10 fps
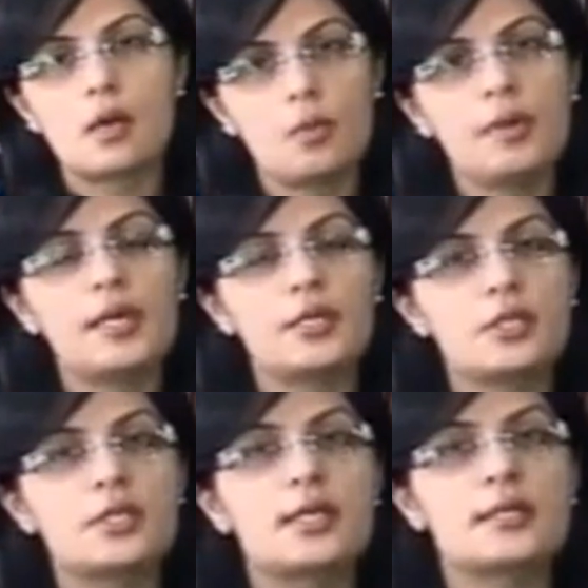Global
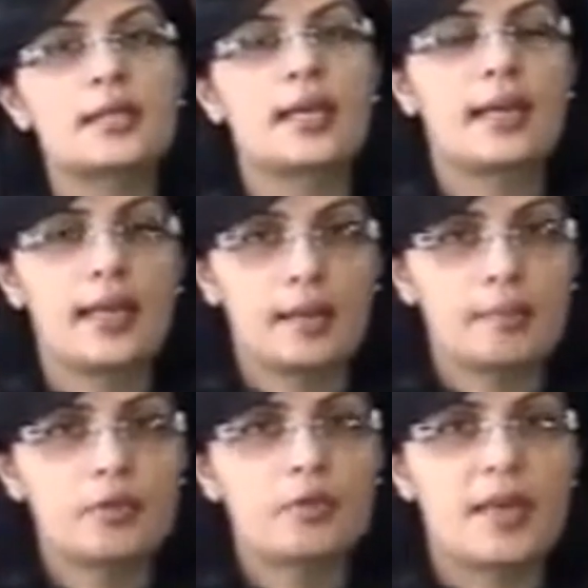agencies can
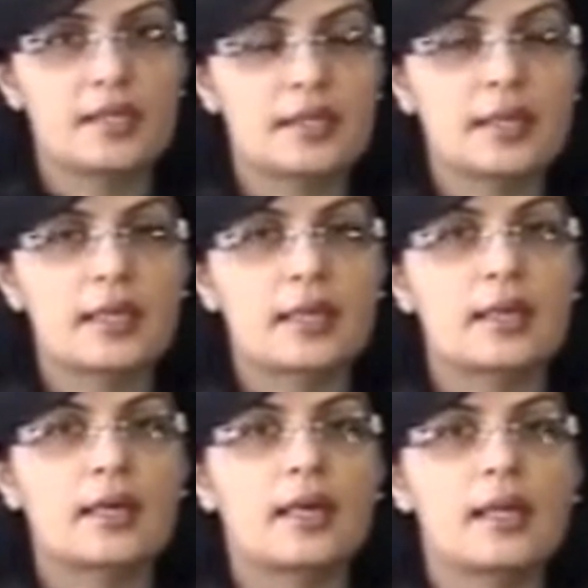help
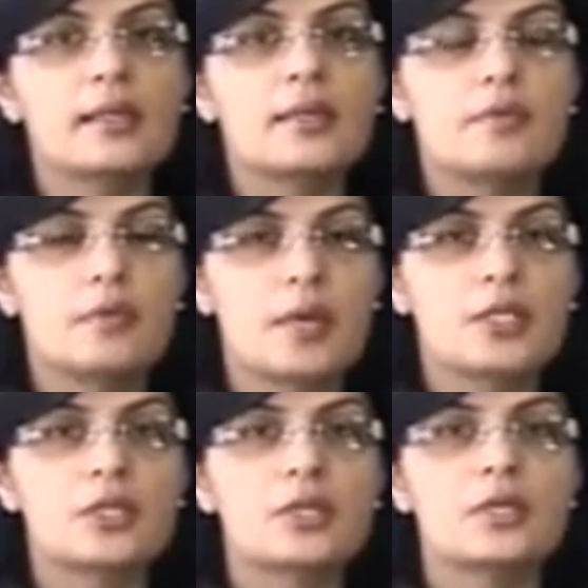domestic health
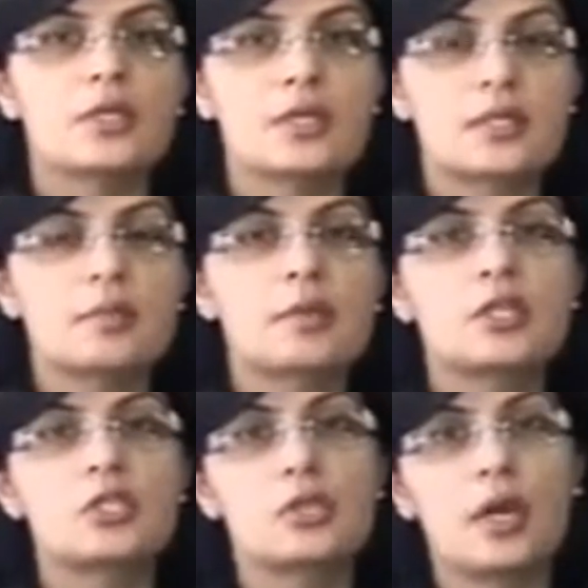information system
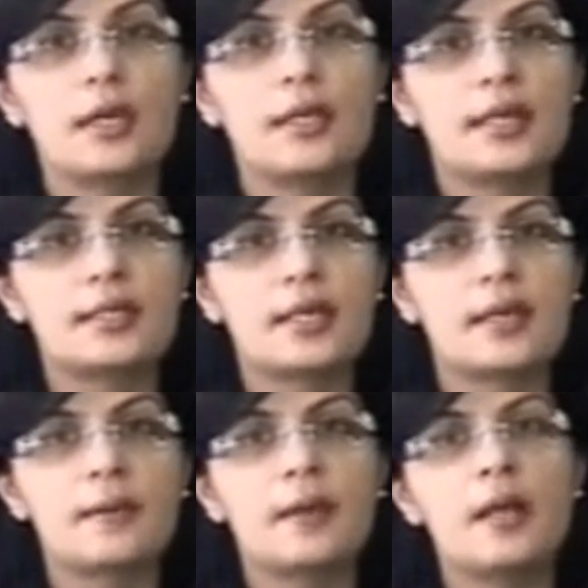
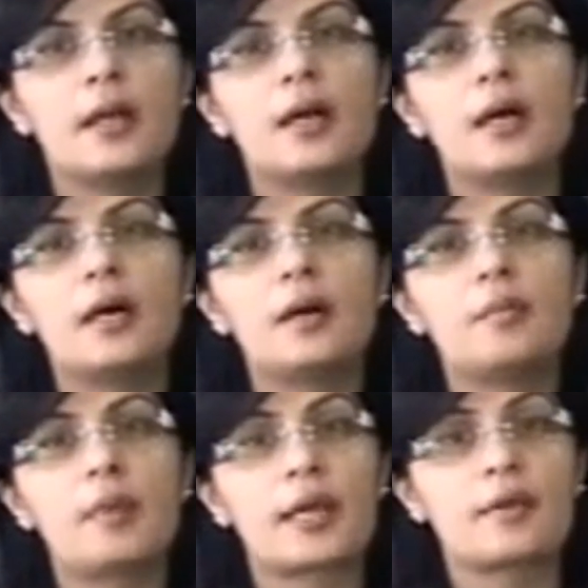consolidating
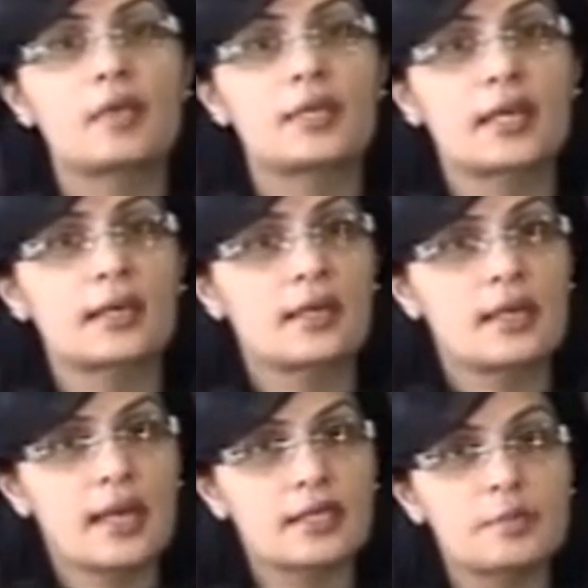uh, by giving
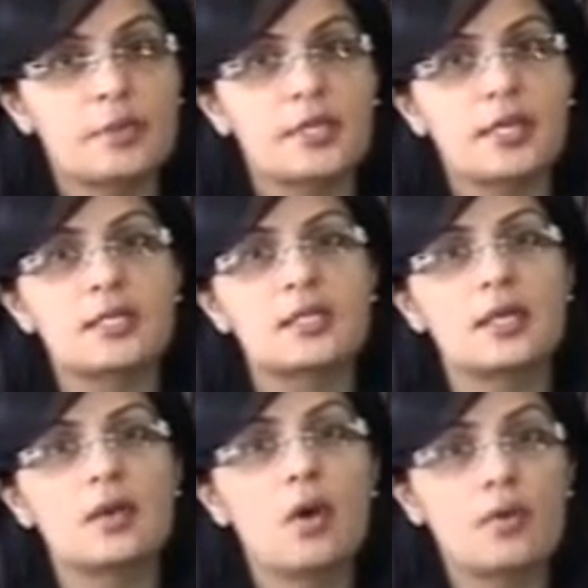technical expertise
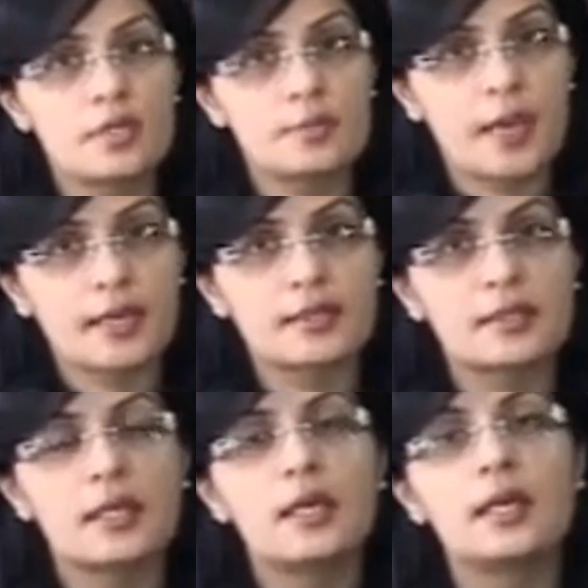in all
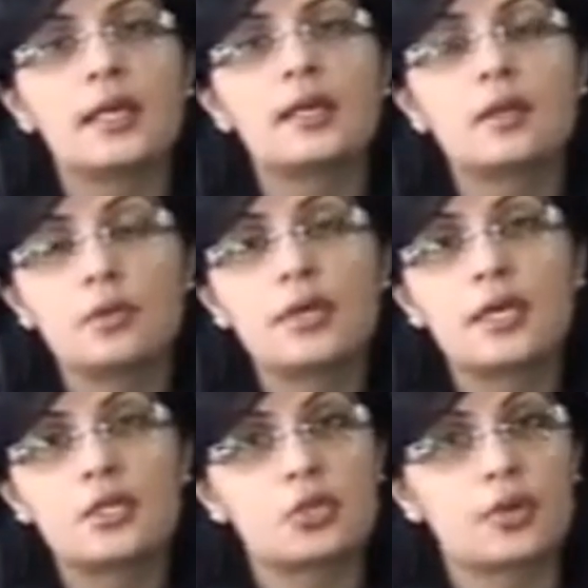respects,
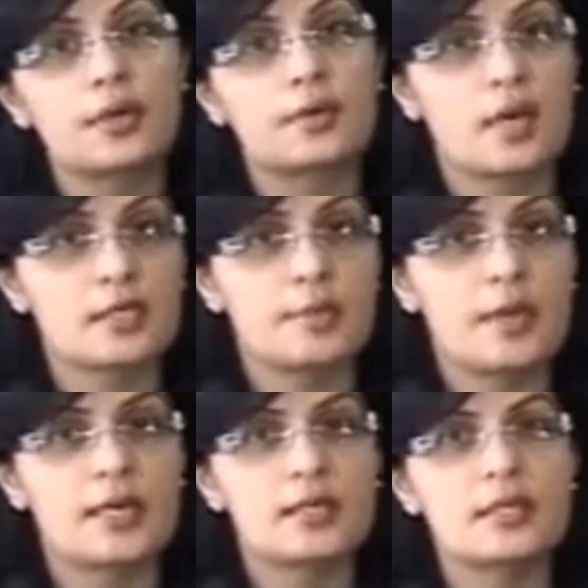including ensuring
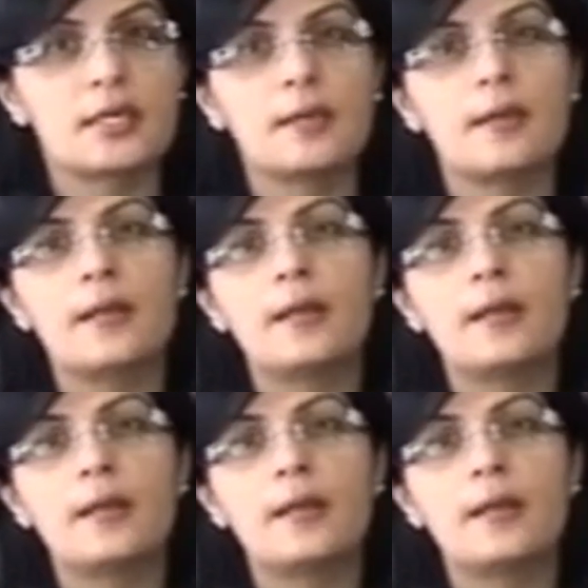transparency.